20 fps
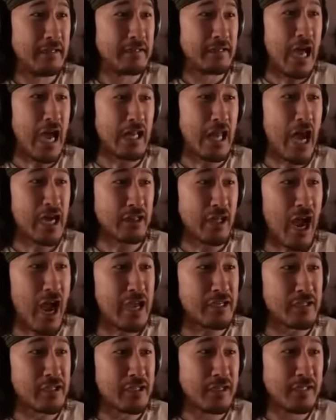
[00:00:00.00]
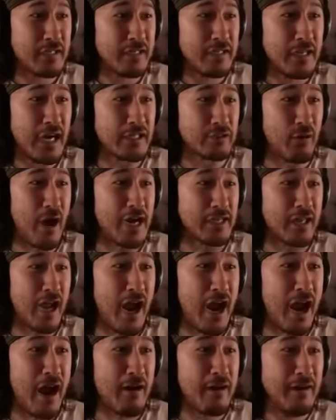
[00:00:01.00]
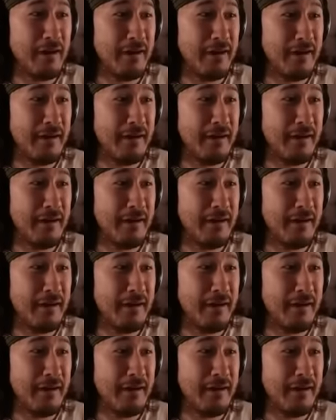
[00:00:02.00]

Not like this! It's right there!